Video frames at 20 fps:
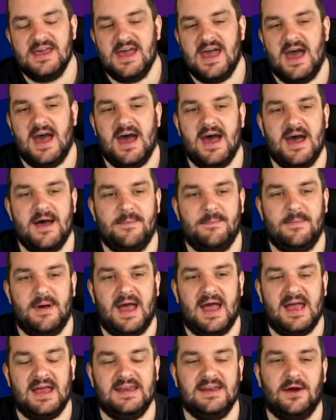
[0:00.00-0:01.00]
And
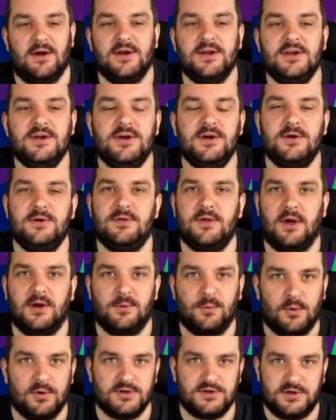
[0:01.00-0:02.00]
I knew that
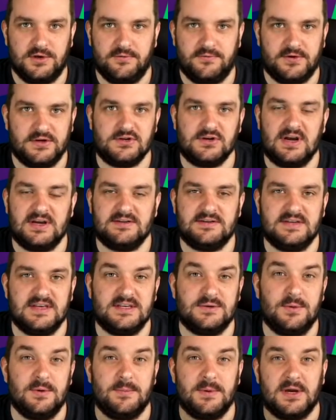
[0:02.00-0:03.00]
I'd want 2 free transfers
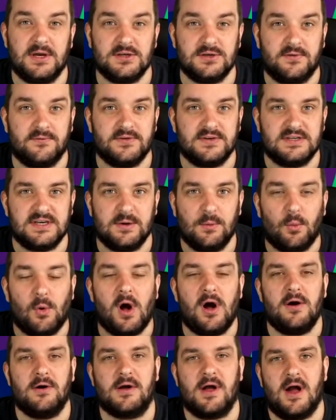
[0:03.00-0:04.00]
this week because obviously
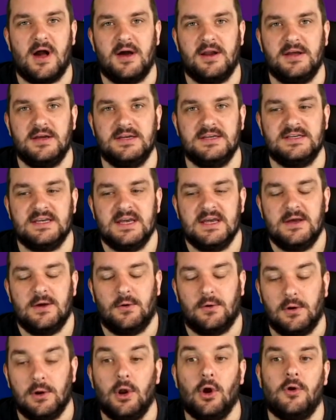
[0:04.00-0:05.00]
wildcarders,
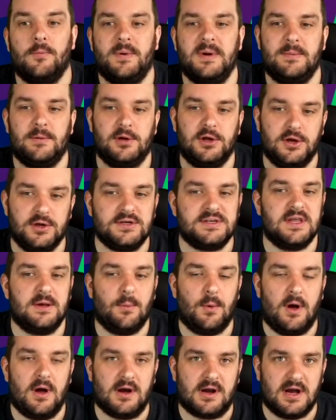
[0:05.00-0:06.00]
or a lot of people are using their
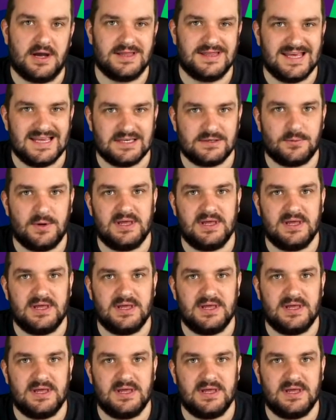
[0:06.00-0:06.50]
wildcard this week.